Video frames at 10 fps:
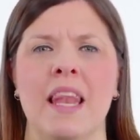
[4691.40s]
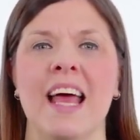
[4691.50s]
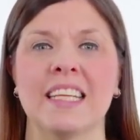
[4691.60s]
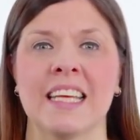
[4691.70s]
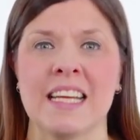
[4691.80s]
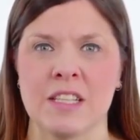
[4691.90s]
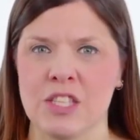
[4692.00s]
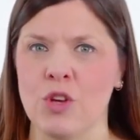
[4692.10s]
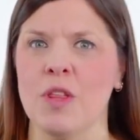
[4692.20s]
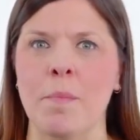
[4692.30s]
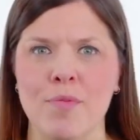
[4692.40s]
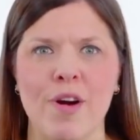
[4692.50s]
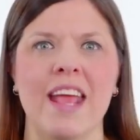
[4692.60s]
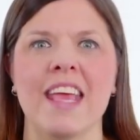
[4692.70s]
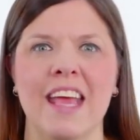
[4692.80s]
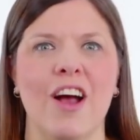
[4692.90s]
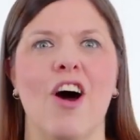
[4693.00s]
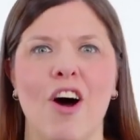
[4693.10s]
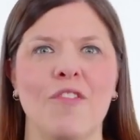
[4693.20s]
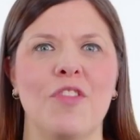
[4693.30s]
Let's do the breaking
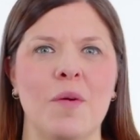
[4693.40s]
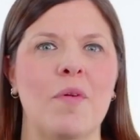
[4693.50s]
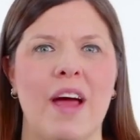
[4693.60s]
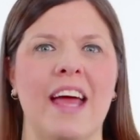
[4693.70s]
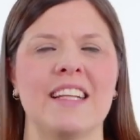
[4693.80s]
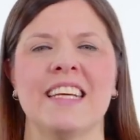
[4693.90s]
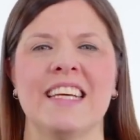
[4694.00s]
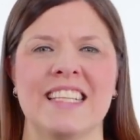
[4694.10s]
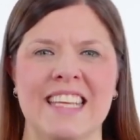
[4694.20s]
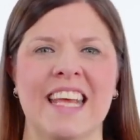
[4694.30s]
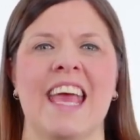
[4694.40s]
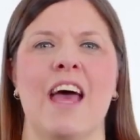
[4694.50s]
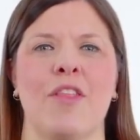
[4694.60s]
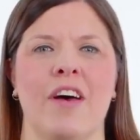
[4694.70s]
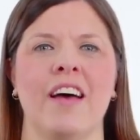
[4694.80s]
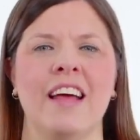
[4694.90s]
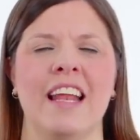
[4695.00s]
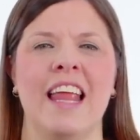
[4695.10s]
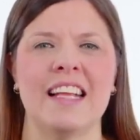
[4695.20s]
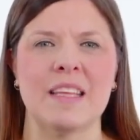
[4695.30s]
of the bread together.
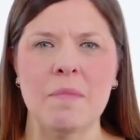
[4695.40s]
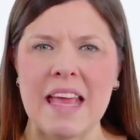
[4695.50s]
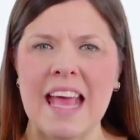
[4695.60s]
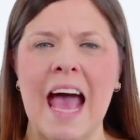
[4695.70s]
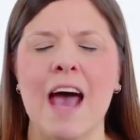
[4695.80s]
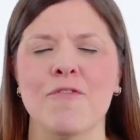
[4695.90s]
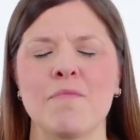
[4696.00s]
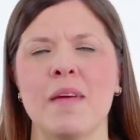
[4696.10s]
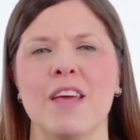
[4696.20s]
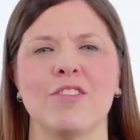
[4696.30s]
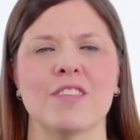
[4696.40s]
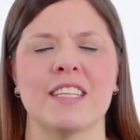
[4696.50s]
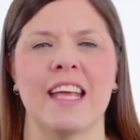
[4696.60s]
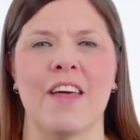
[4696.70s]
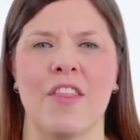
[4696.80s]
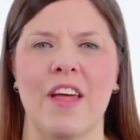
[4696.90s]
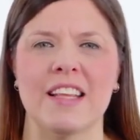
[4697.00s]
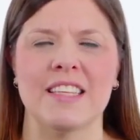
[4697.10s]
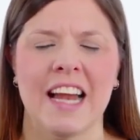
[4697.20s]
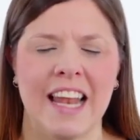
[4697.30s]
Let's have meals together.
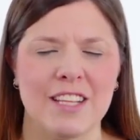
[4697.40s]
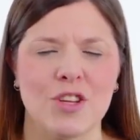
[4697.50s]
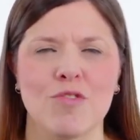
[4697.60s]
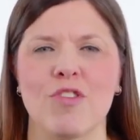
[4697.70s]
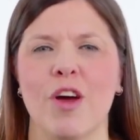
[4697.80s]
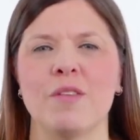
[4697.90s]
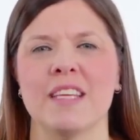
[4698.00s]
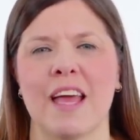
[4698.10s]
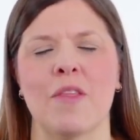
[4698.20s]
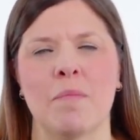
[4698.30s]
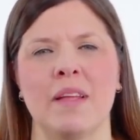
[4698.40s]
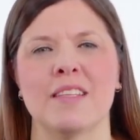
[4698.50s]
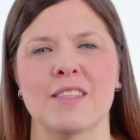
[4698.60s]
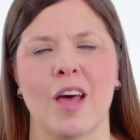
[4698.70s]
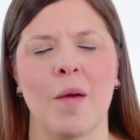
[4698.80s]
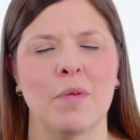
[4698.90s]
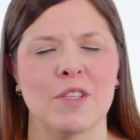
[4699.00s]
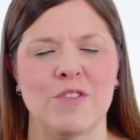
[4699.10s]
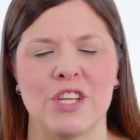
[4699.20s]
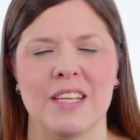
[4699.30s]
Let's, let's grow together and be
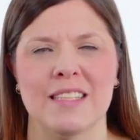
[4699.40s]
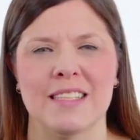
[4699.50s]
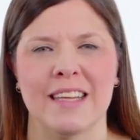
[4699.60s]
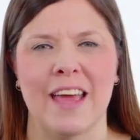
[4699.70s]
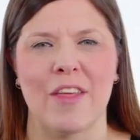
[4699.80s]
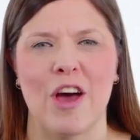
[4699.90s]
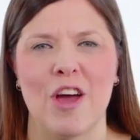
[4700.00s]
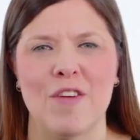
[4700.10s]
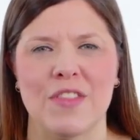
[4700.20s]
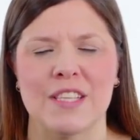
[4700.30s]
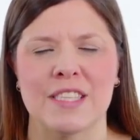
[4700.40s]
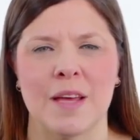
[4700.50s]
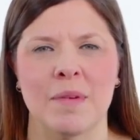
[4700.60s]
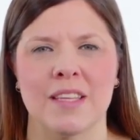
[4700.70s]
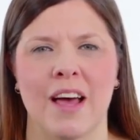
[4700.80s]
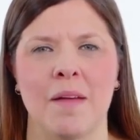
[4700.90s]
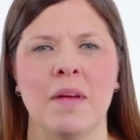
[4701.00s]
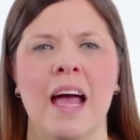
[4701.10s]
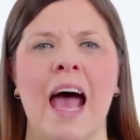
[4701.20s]
disciples of Jesus together over this summertime.